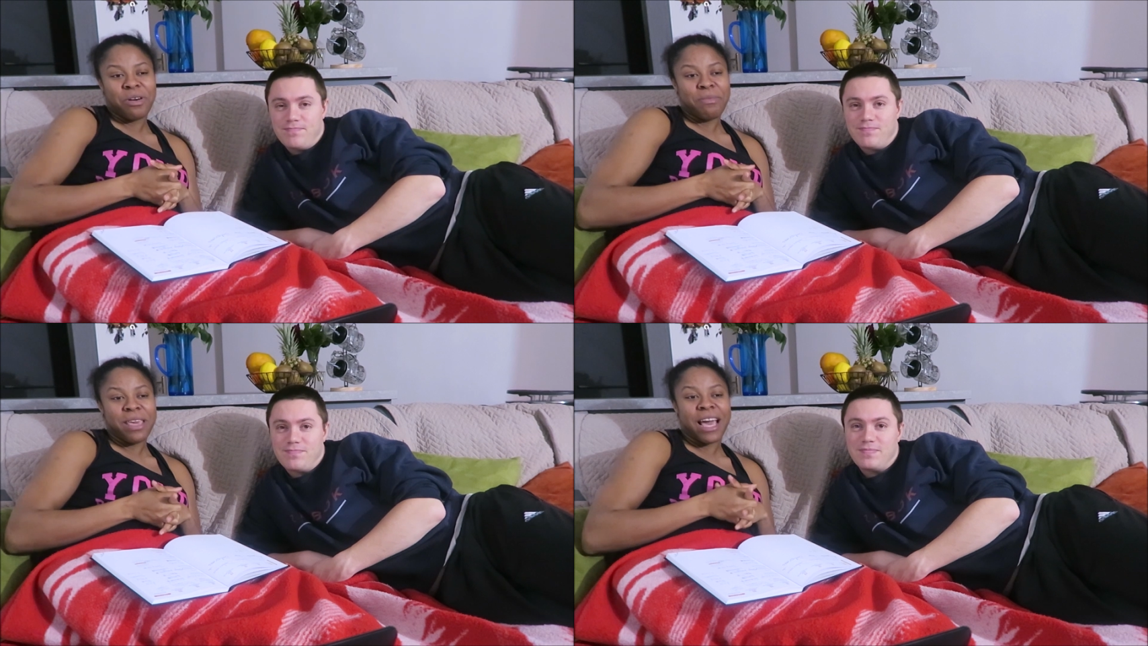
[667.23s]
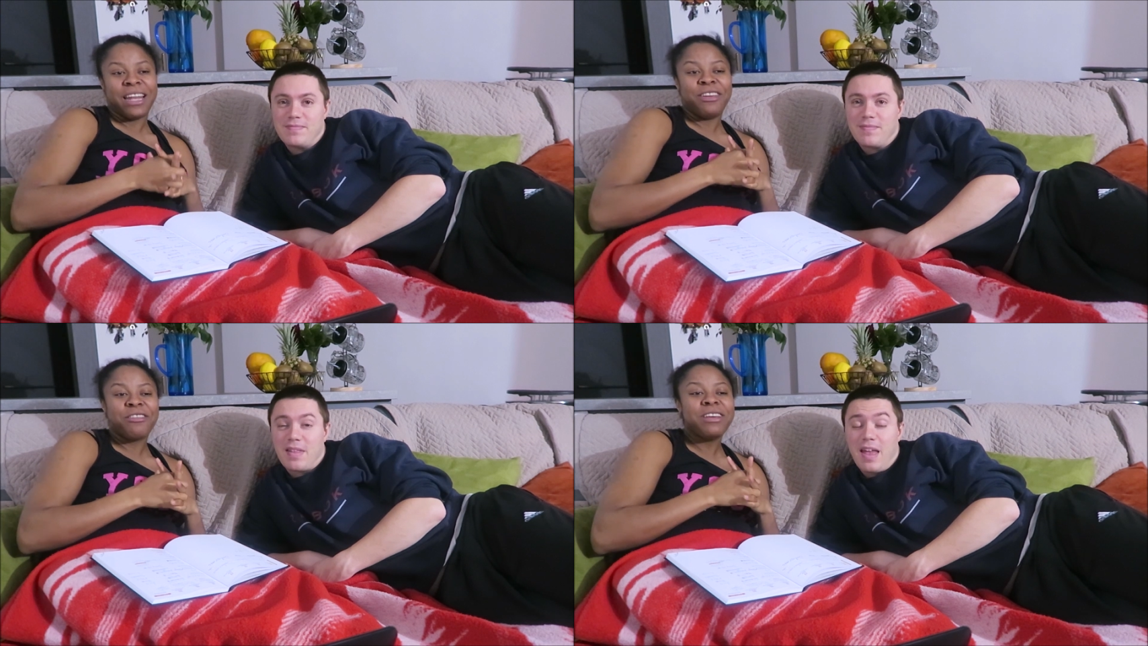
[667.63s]
Speaker 1: for me
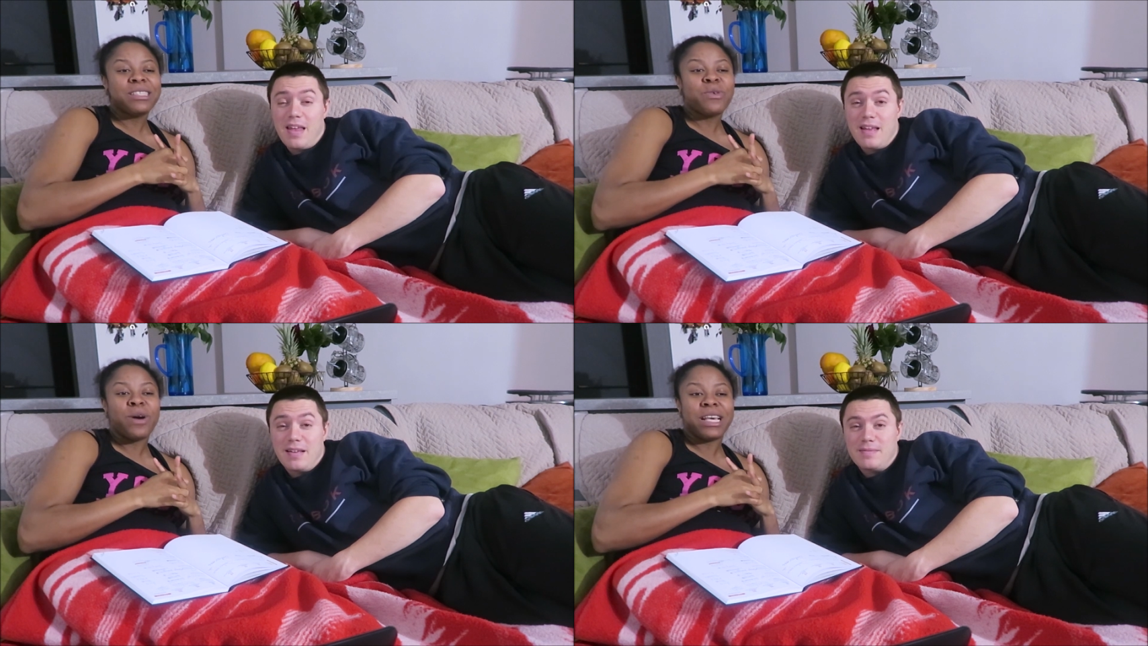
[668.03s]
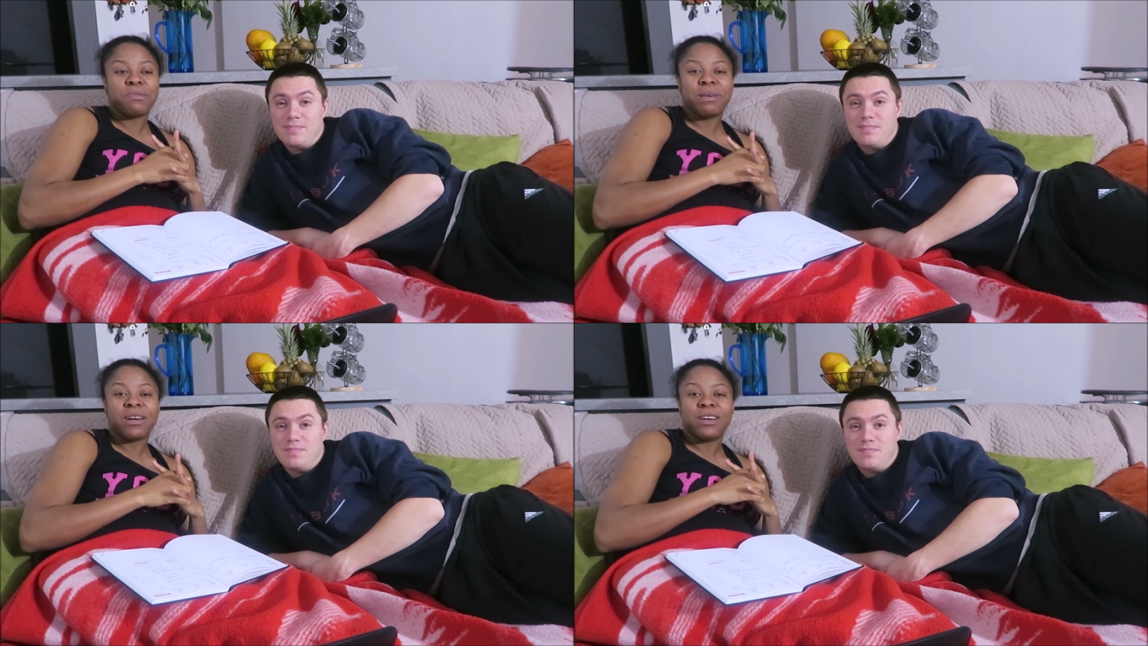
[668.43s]
and the reason why
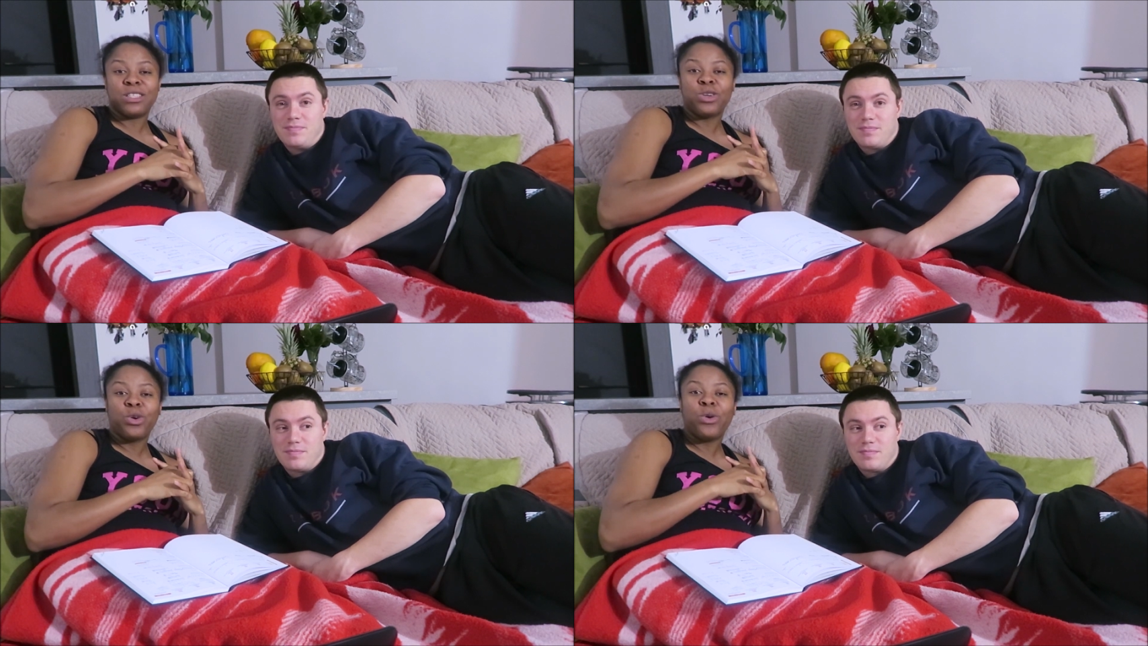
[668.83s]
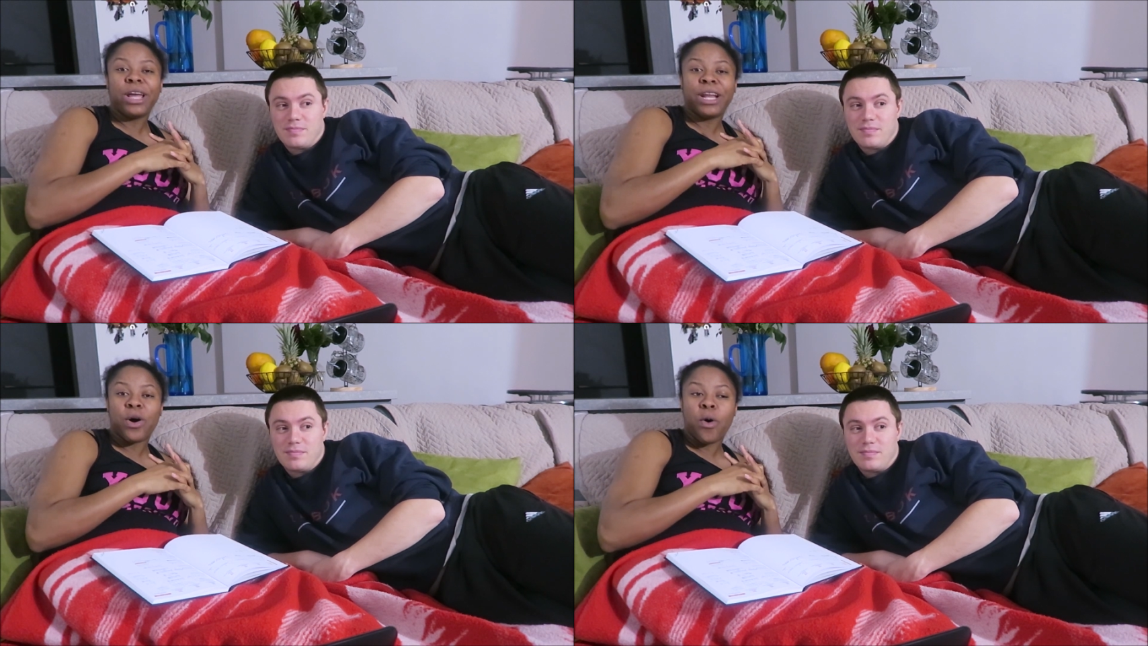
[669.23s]
is because
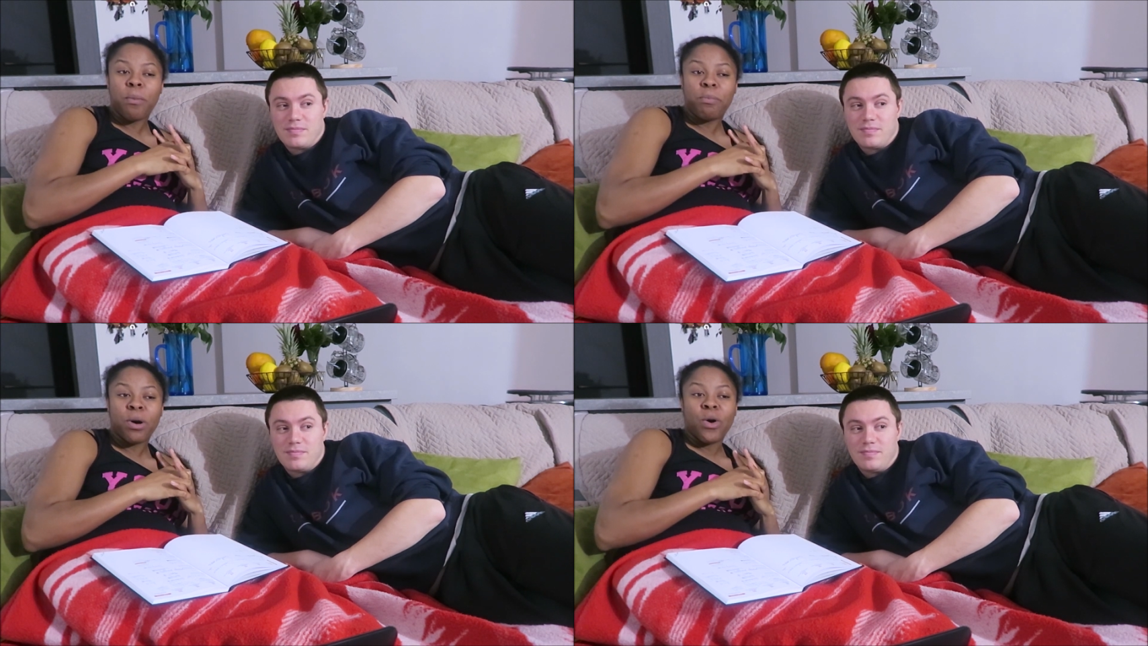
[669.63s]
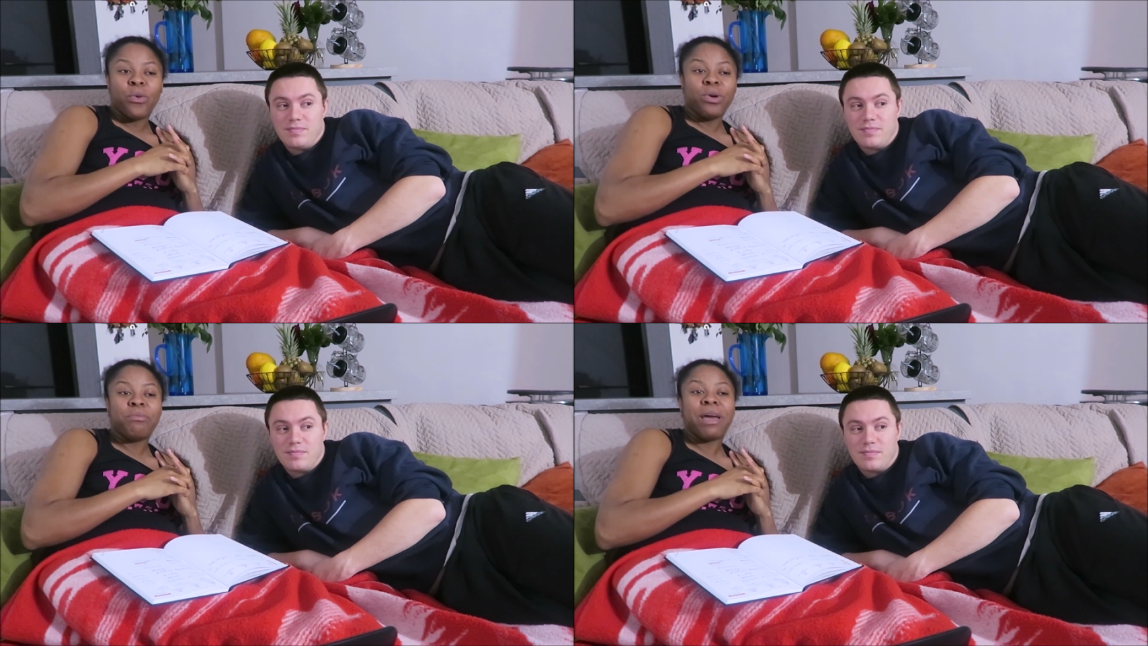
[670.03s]
growing up
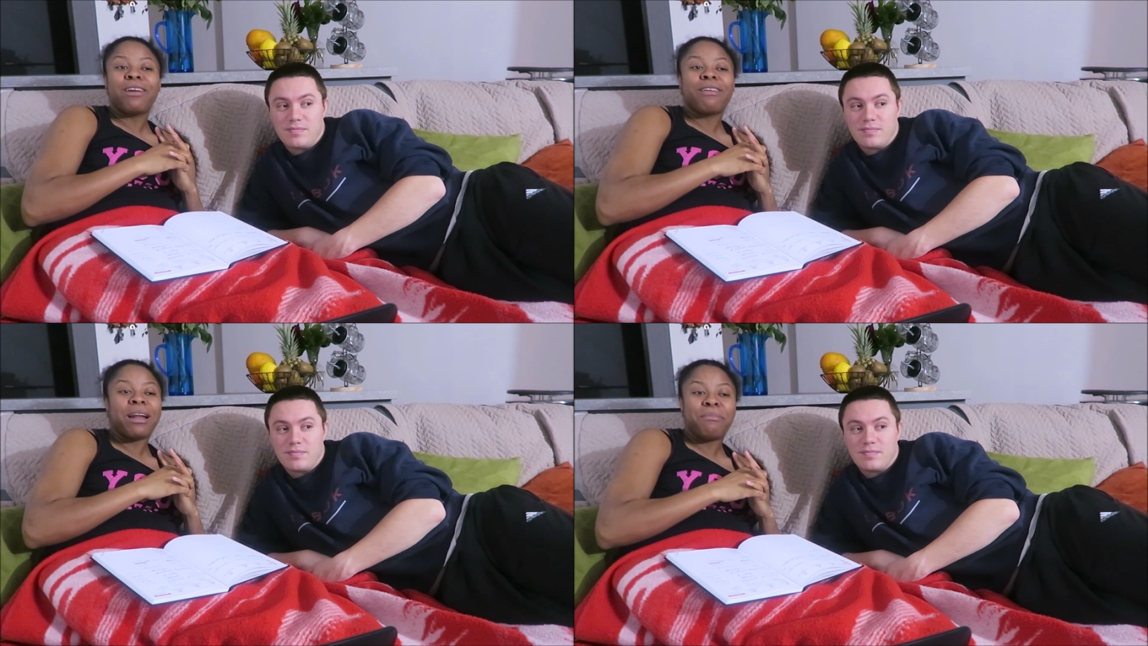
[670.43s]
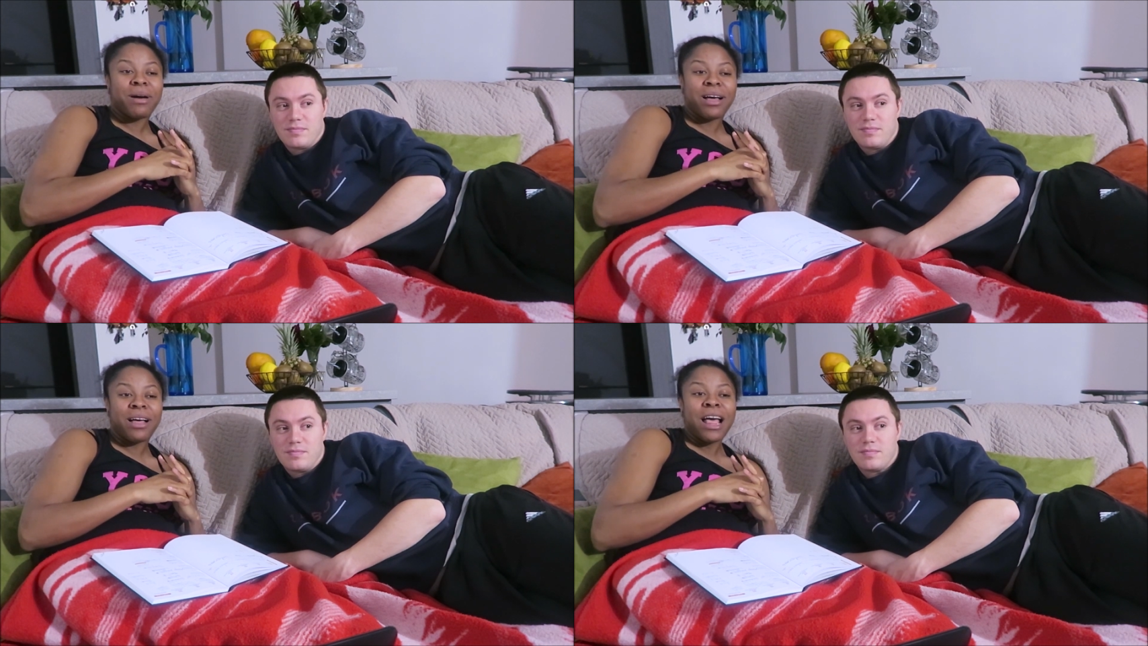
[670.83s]
with my
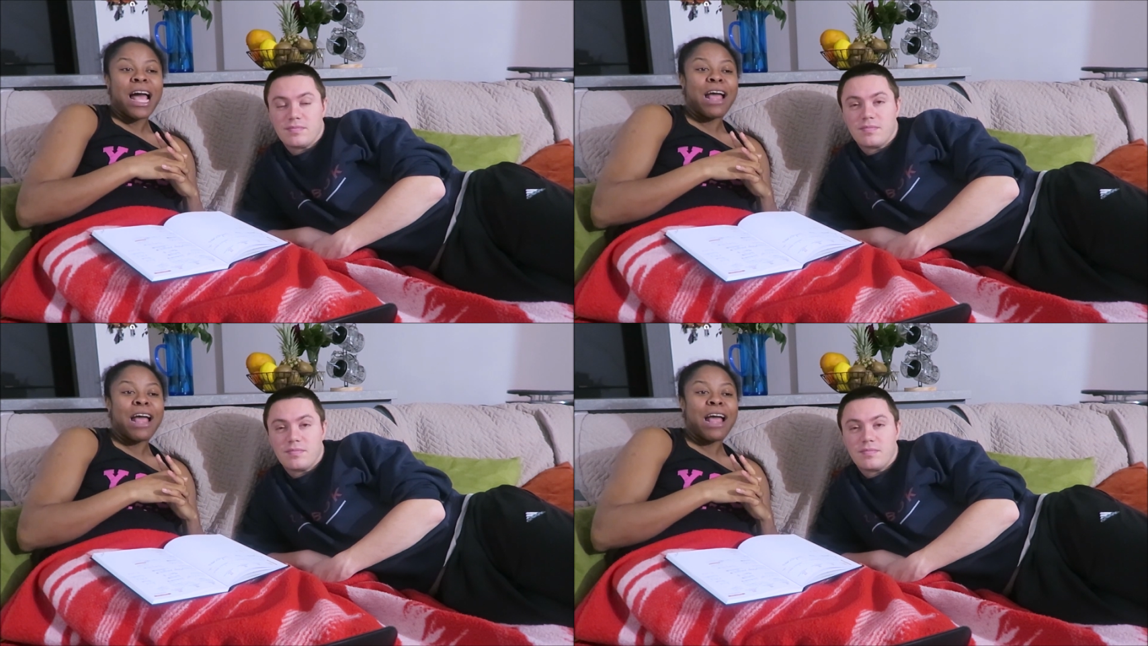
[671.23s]
grandma.